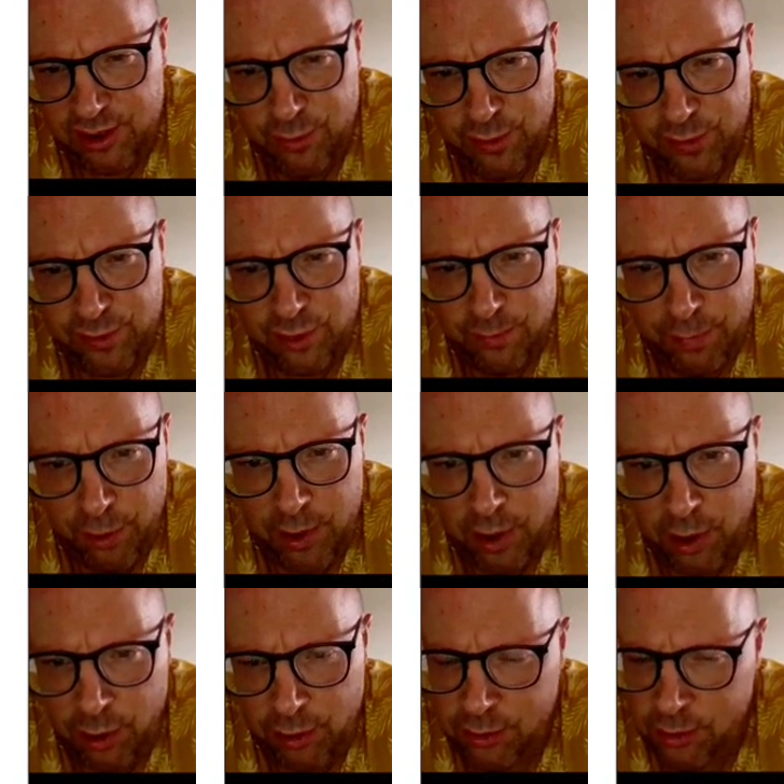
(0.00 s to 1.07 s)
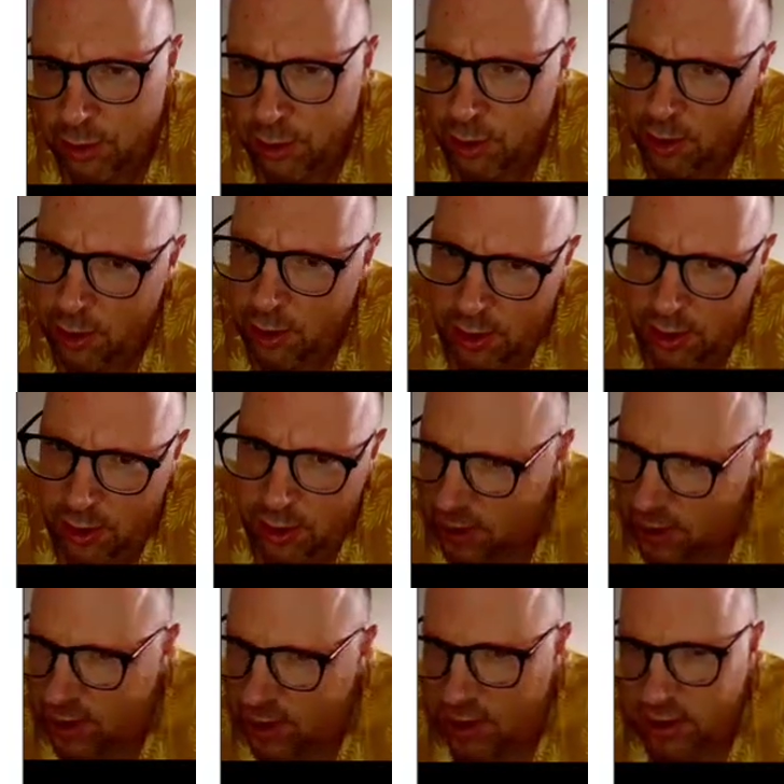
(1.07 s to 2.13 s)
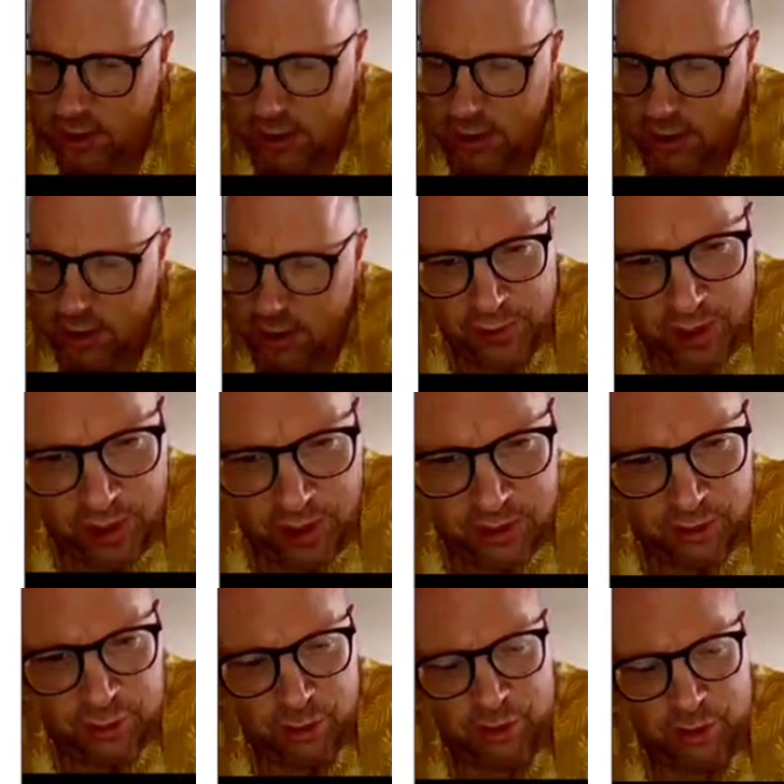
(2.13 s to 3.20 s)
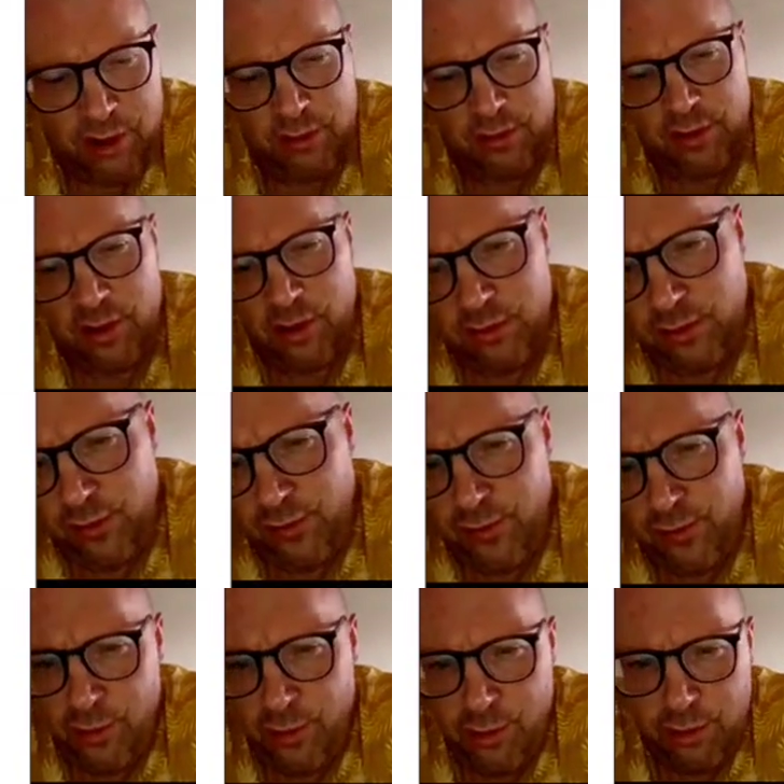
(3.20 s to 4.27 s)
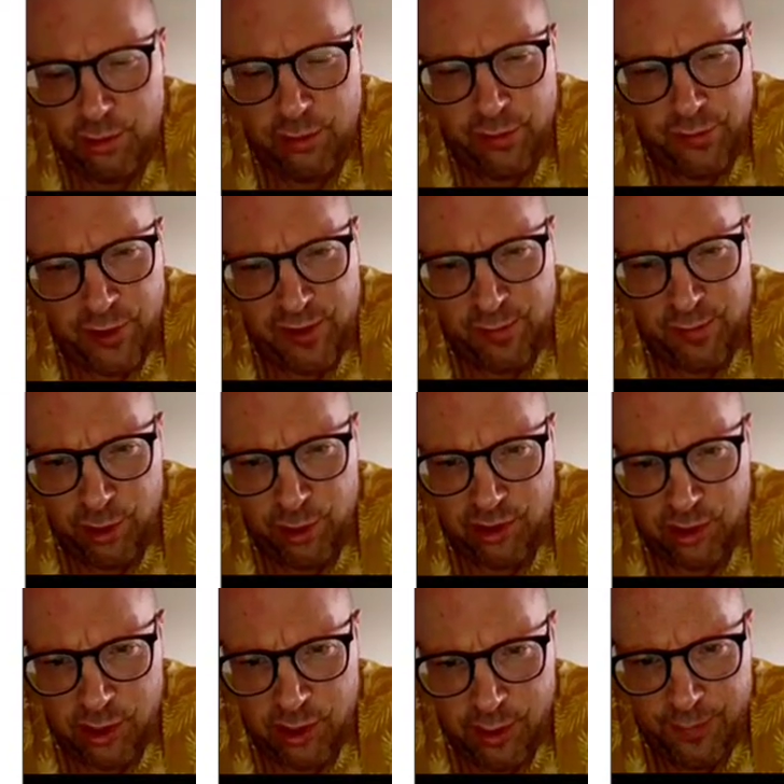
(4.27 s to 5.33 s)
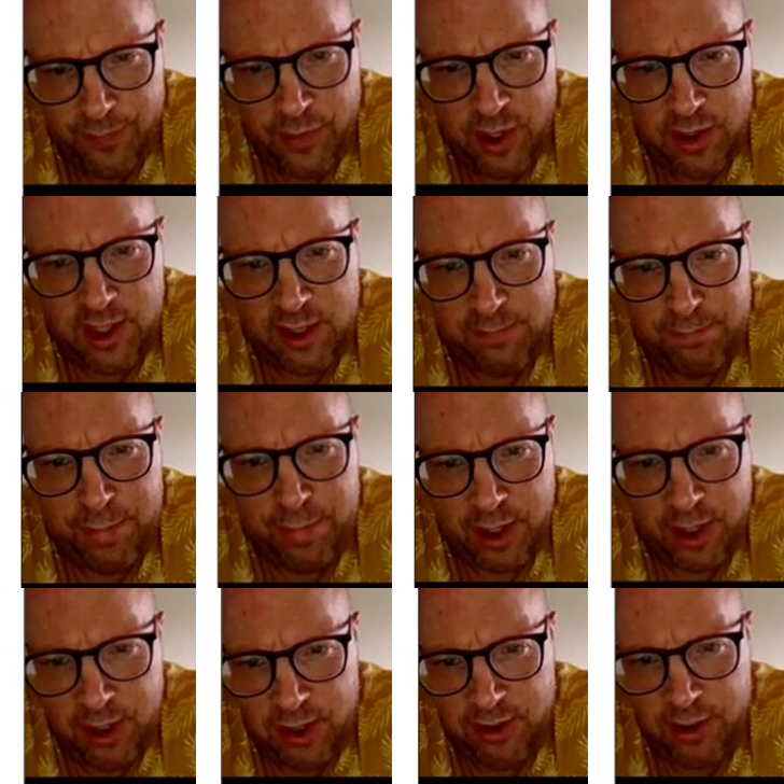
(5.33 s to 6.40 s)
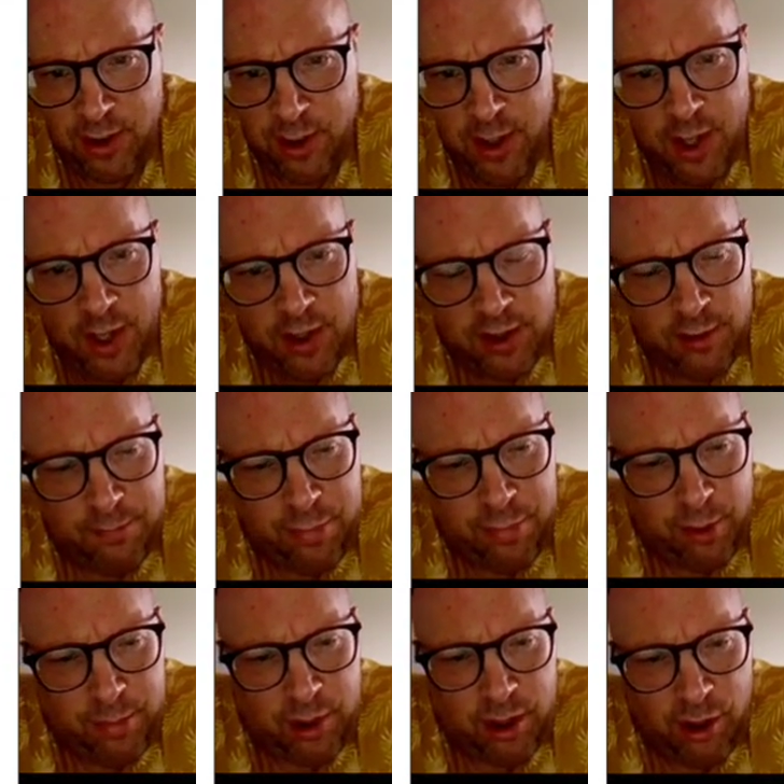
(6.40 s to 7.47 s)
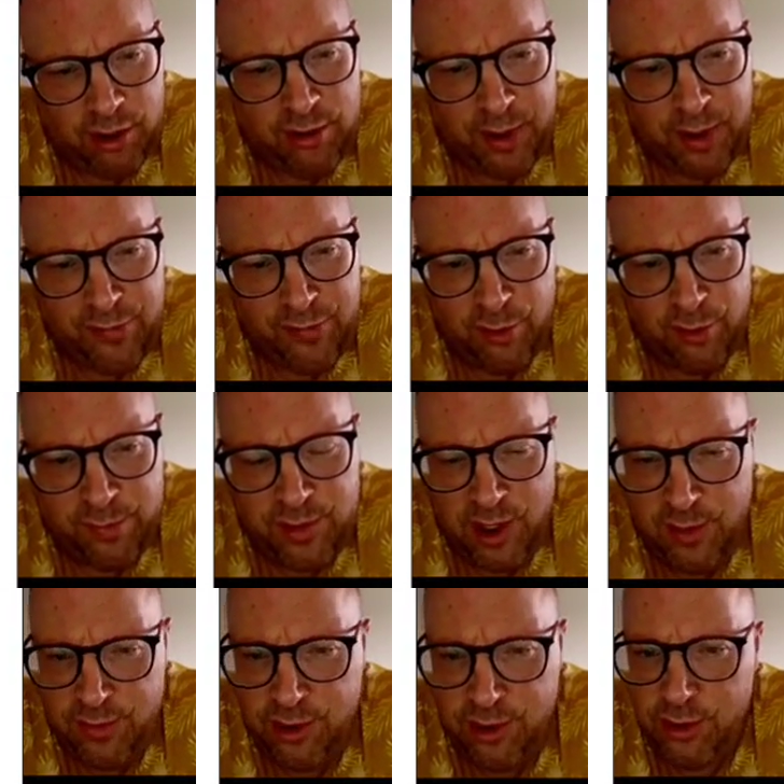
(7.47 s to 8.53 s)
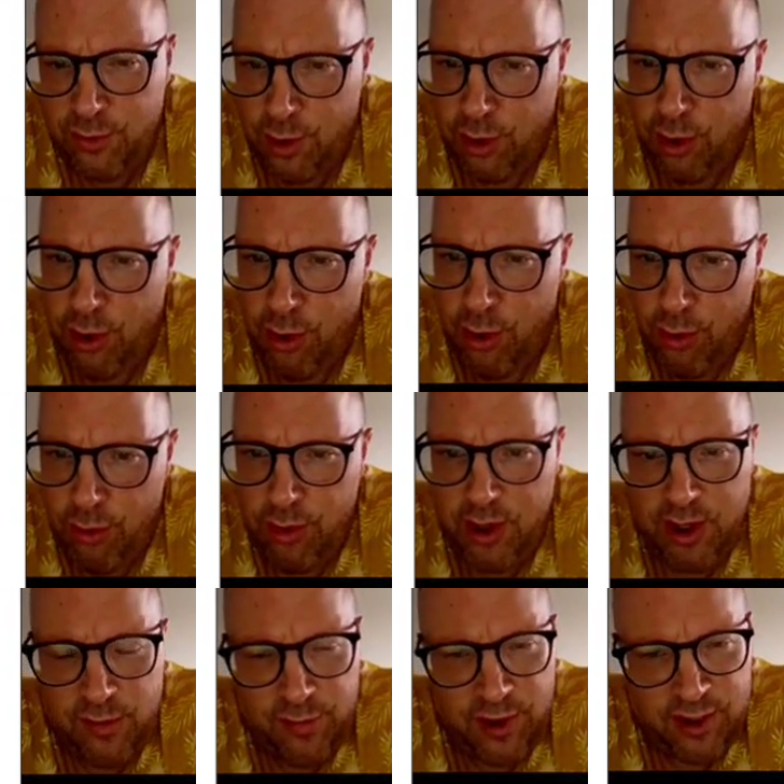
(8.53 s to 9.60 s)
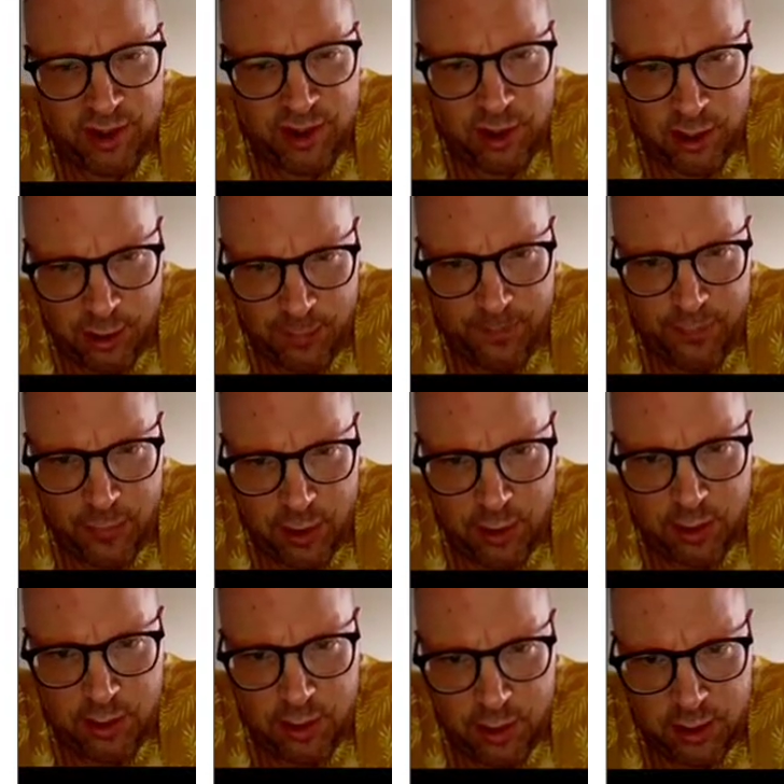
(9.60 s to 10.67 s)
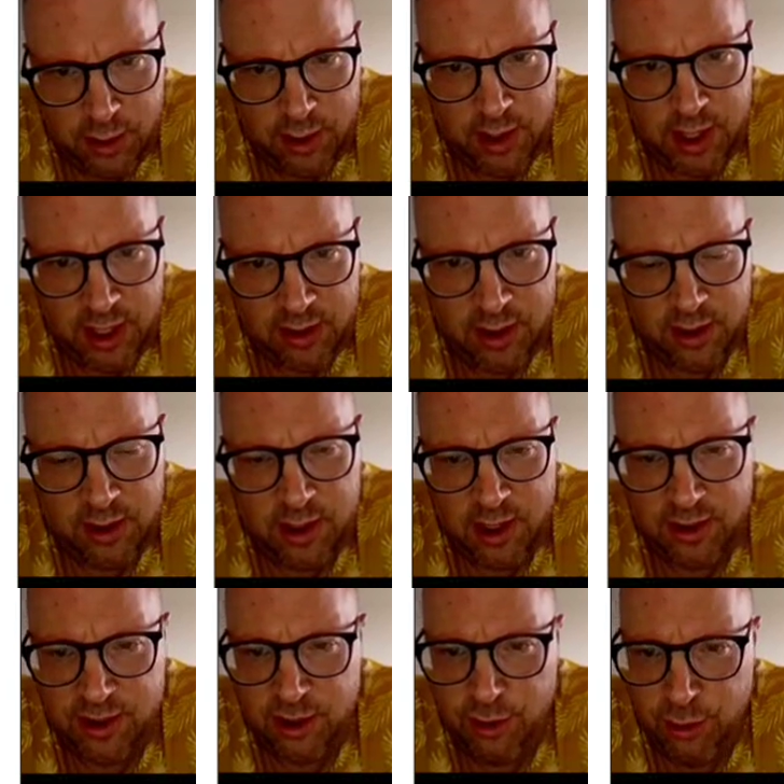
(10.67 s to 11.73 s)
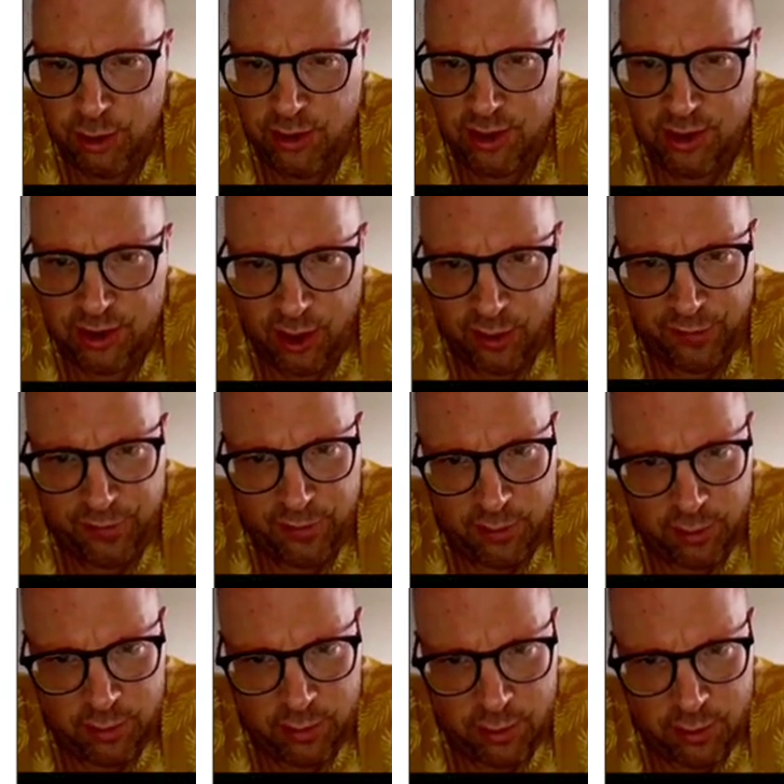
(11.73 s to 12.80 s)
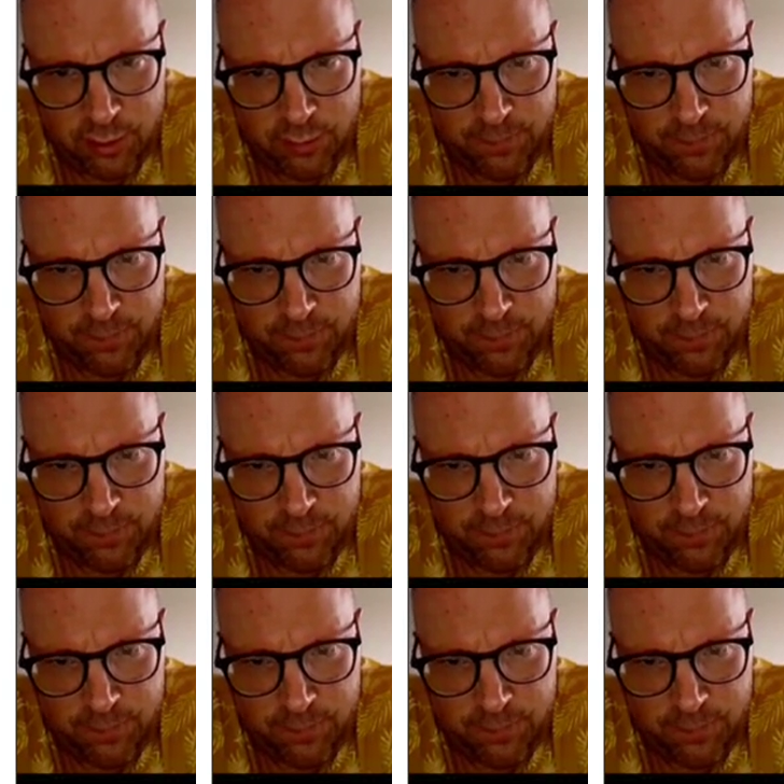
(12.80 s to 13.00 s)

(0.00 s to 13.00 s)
applications moving to public cloud. I think that freeze took around 4 to 5 months. In that period, the public cloud platform teams were only investing in getting their security stuff